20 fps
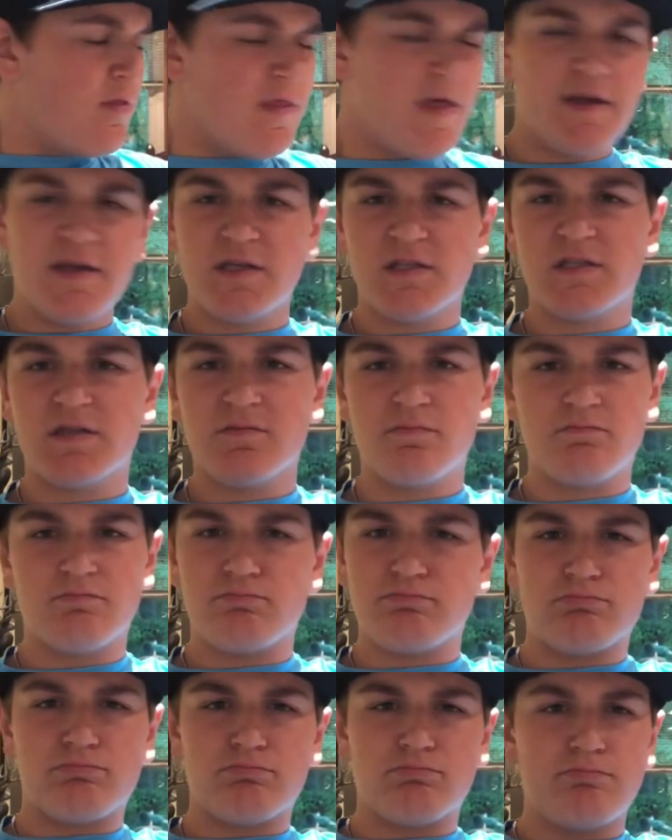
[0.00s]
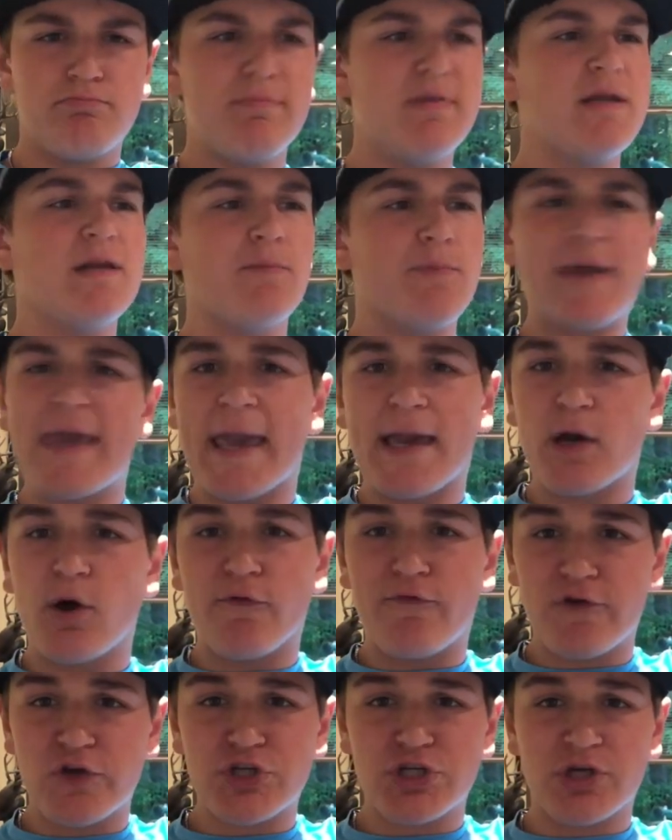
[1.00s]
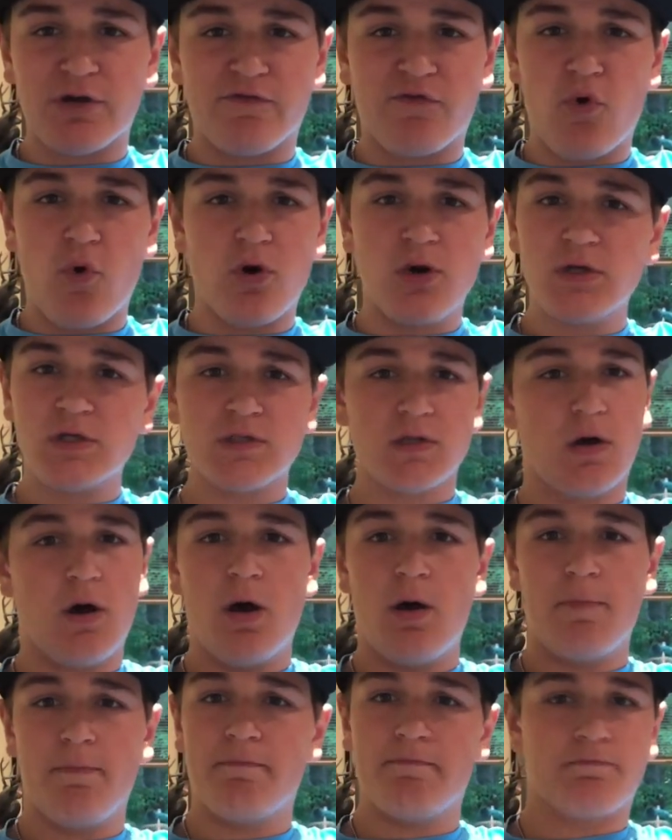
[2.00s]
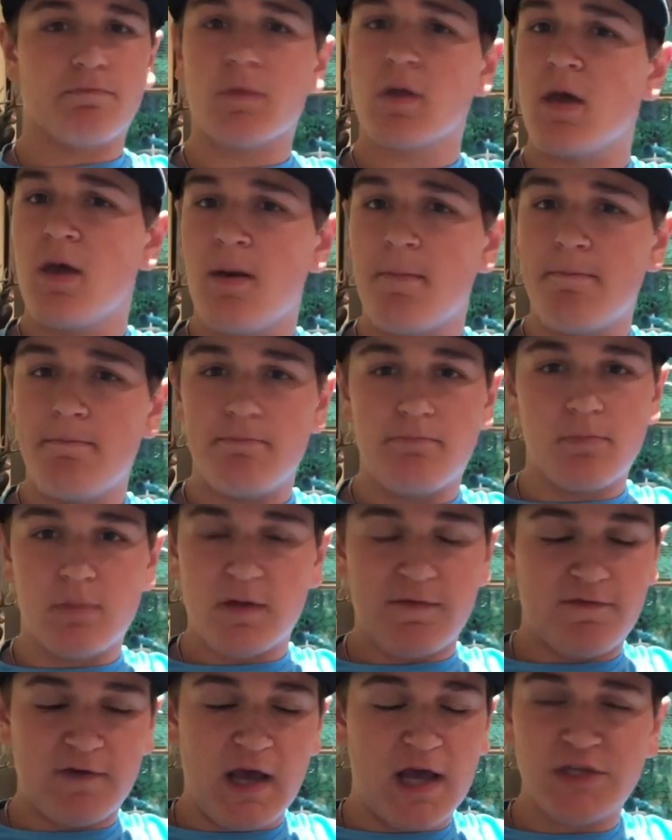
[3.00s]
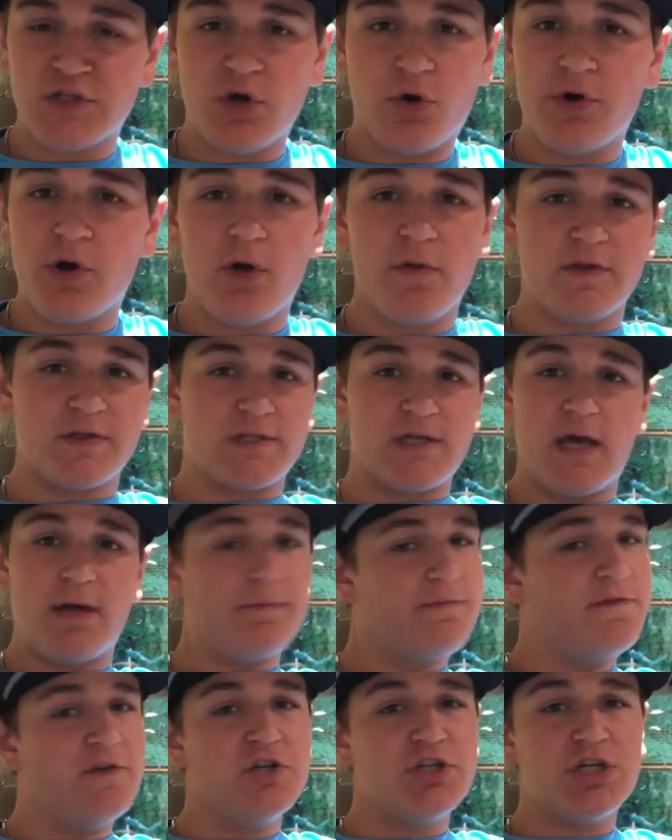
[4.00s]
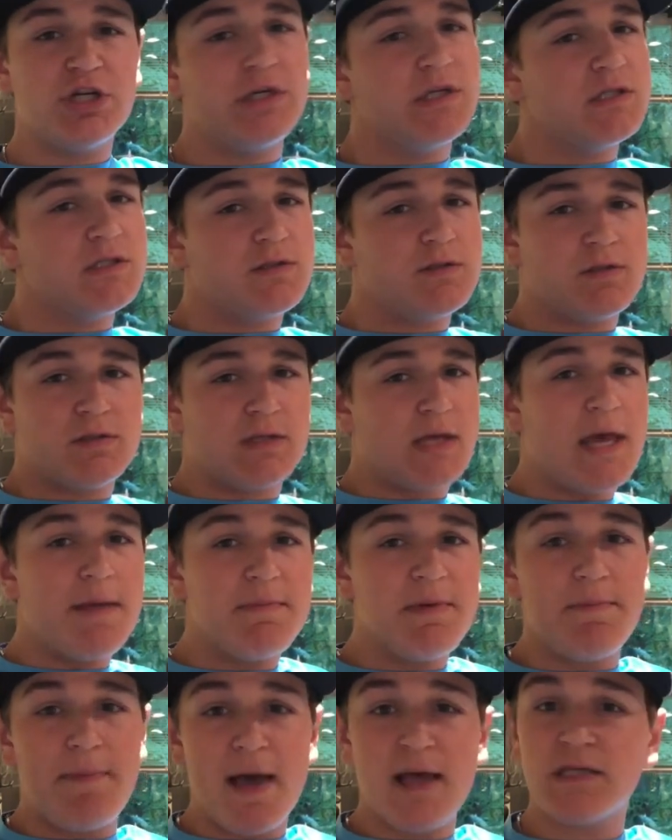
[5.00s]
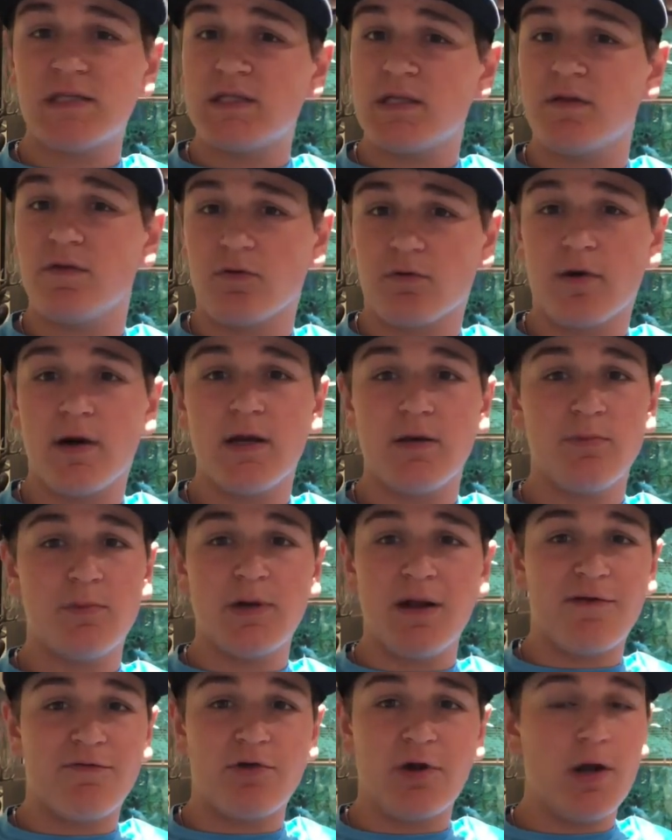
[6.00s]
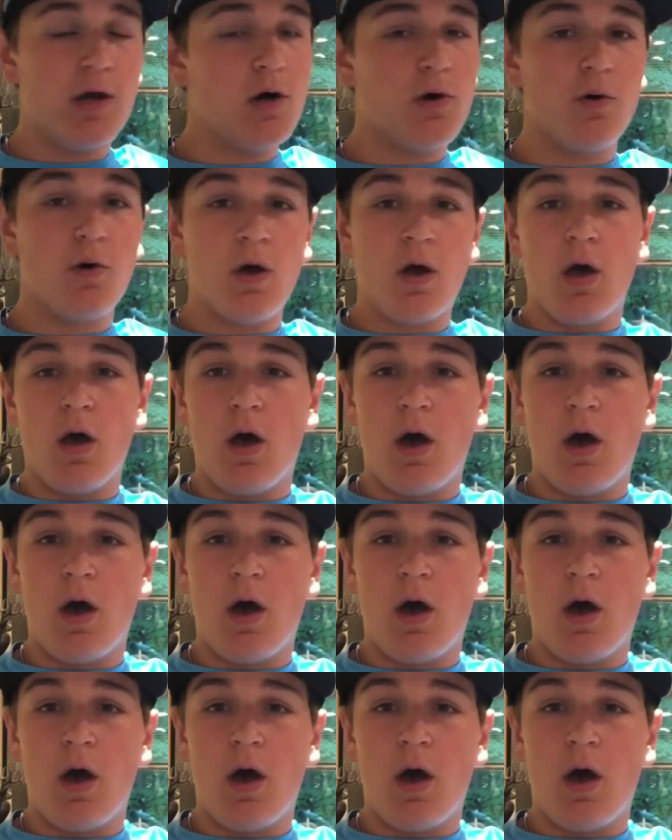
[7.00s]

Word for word: that doesn't mean we can't go fishing, of course. Um if you guys don't know this yet, fishing is can be best in the rain. We never know.